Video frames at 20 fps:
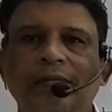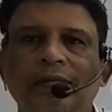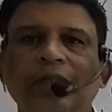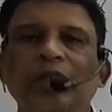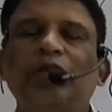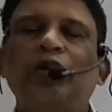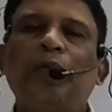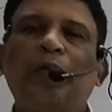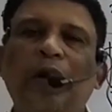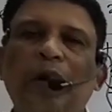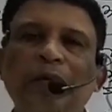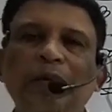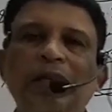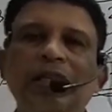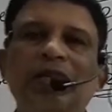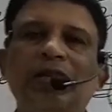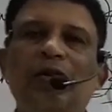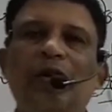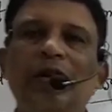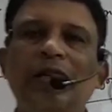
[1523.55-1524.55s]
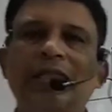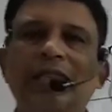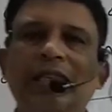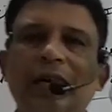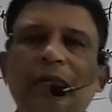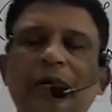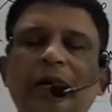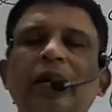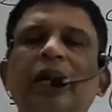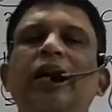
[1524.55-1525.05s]
So from this
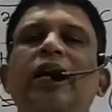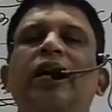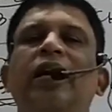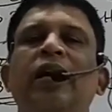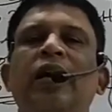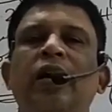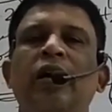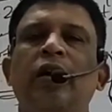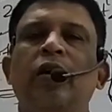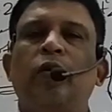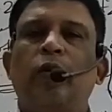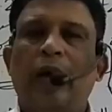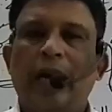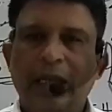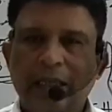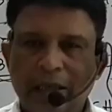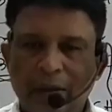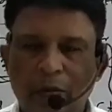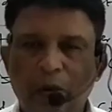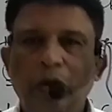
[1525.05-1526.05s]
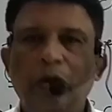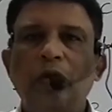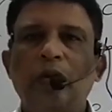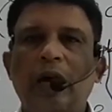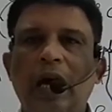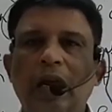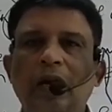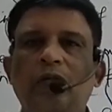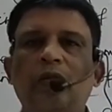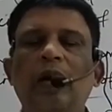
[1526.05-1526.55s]
concept, one is able to
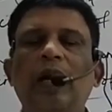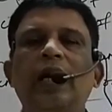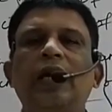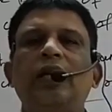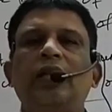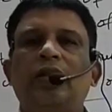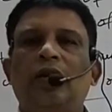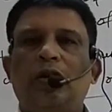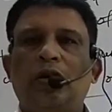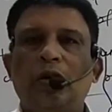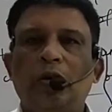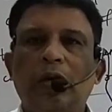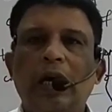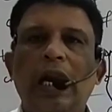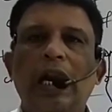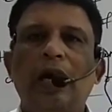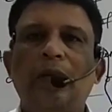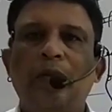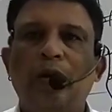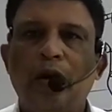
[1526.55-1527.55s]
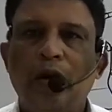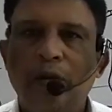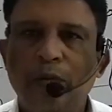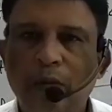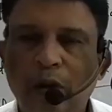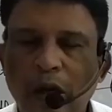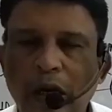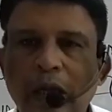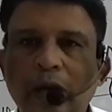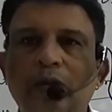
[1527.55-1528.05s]
calculate the total number
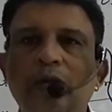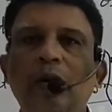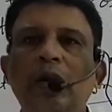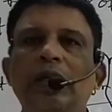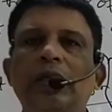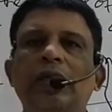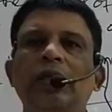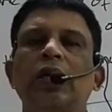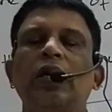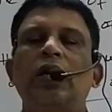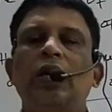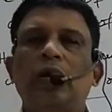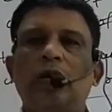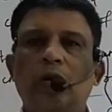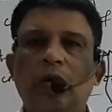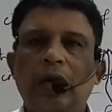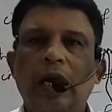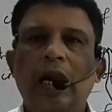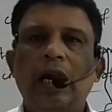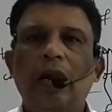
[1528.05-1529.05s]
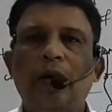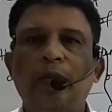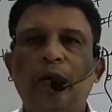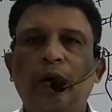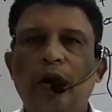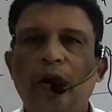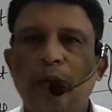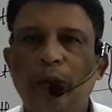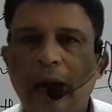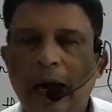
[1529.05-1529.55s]
of molecules, total number
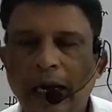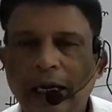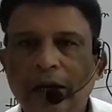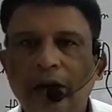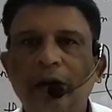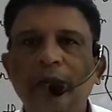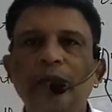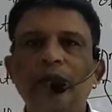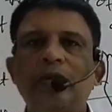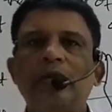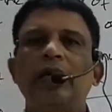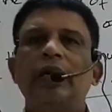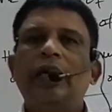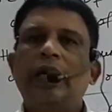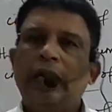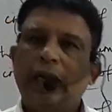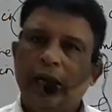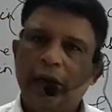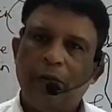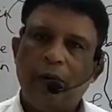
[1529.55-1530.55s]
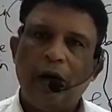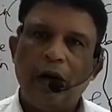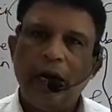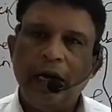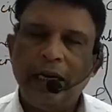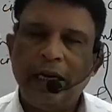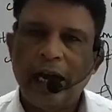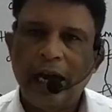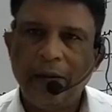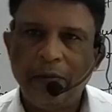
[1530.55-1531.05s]
of atoms,
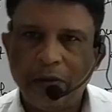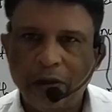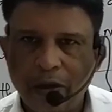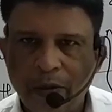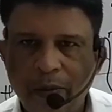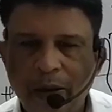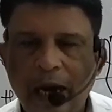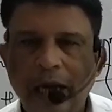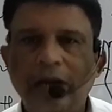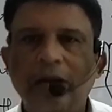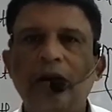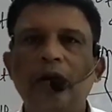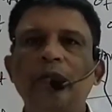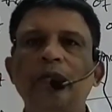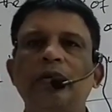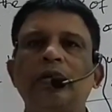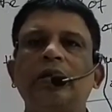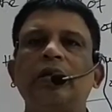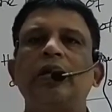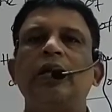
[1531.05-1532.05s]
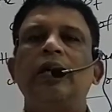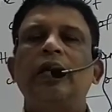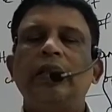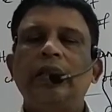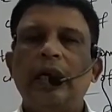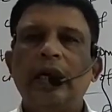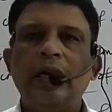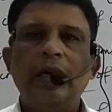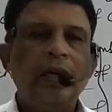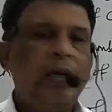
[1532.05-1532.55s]
different types of atoms,
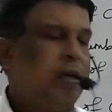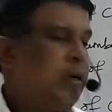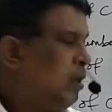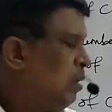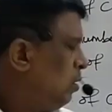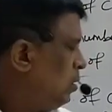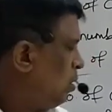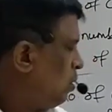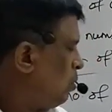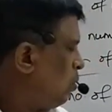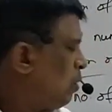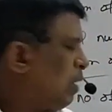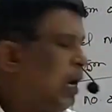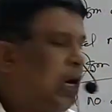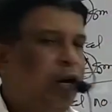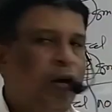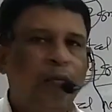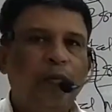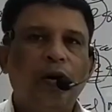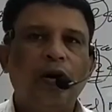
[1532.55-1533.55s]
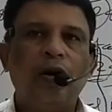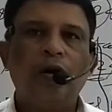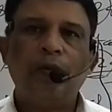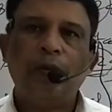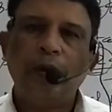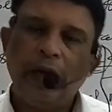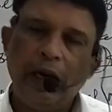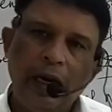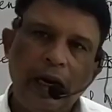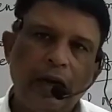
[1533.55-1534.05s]
then the total number
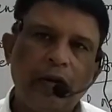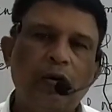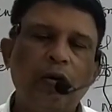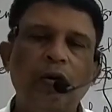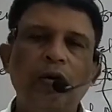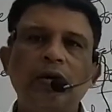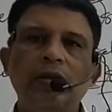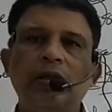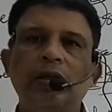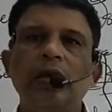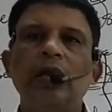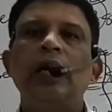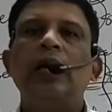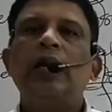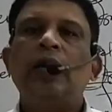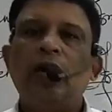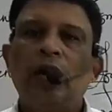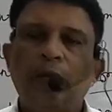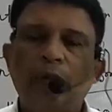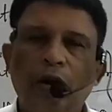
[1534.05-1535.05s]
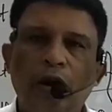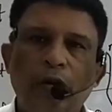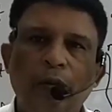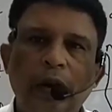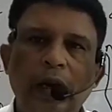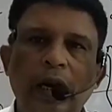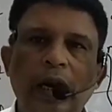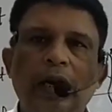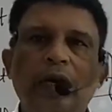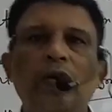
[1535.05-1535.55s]
of electrons
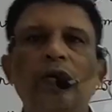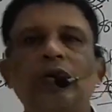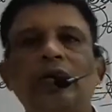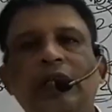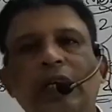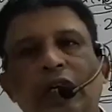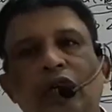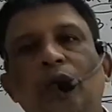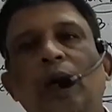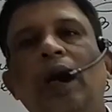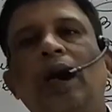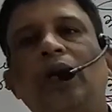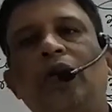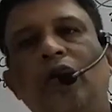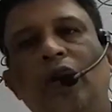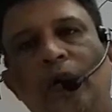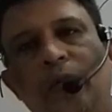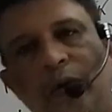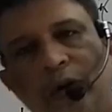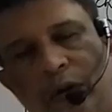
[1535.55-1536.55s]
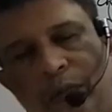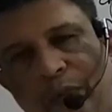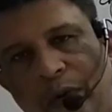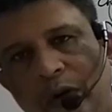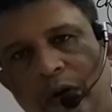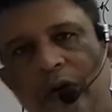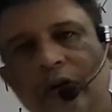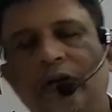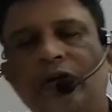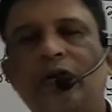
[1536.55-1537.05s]
equivalent to number of
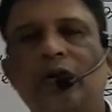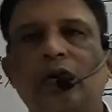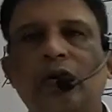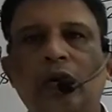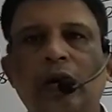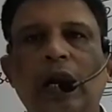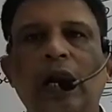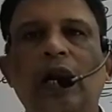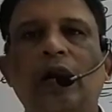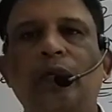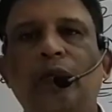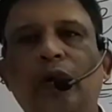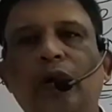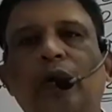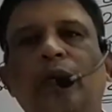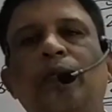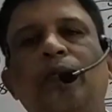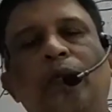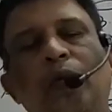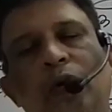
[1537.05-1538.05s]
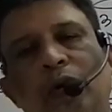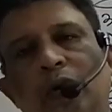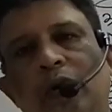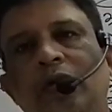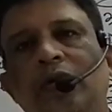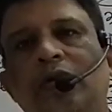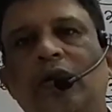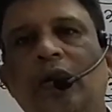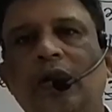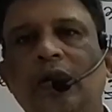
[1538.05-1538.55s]
protons, so total number of
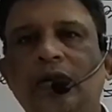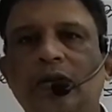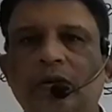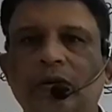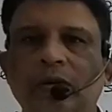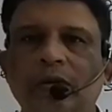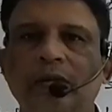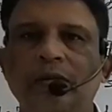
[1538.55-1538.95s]
protons also.